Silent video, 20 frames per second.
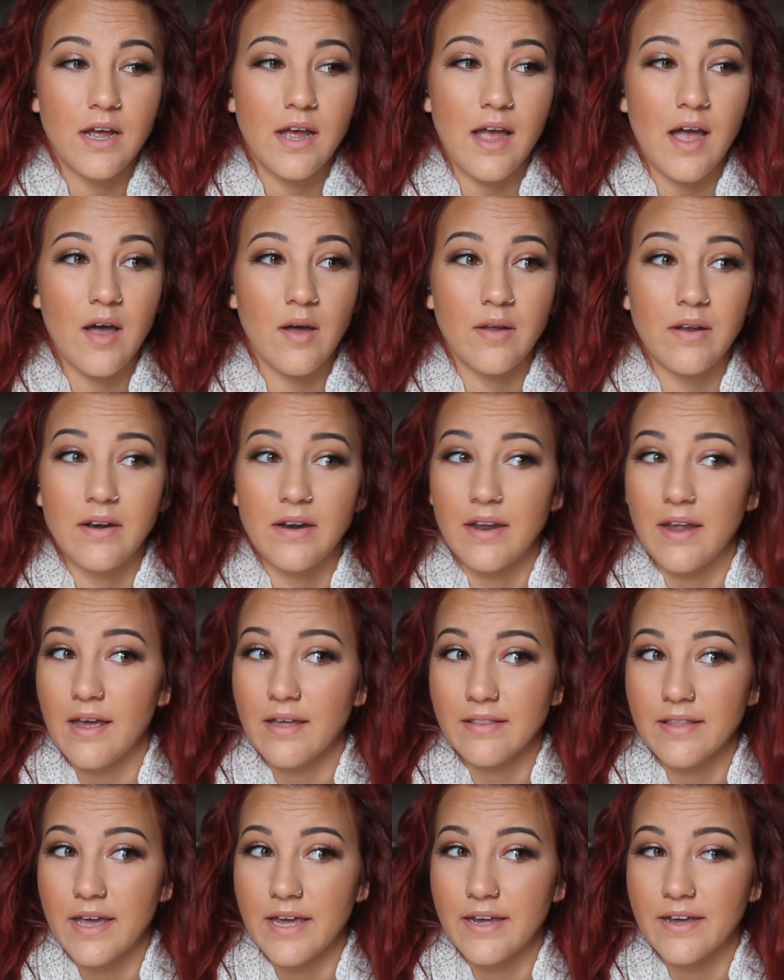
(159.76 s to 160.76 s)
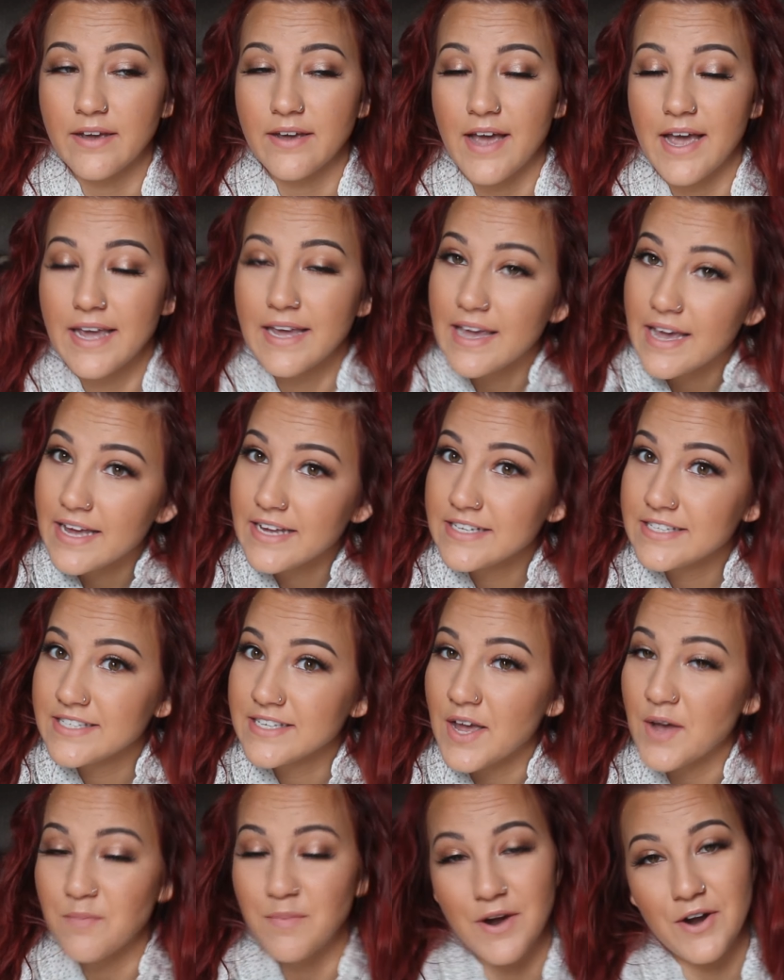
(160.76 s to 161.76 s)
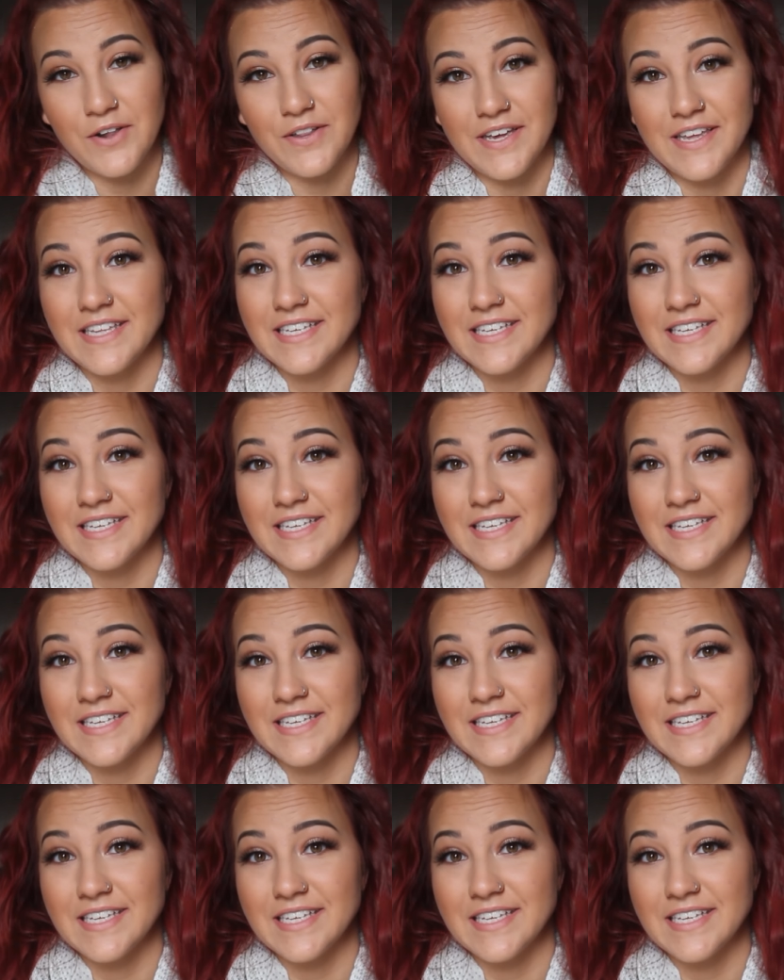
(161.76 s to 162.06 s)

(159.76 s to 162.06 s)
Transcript: And like I guess apparently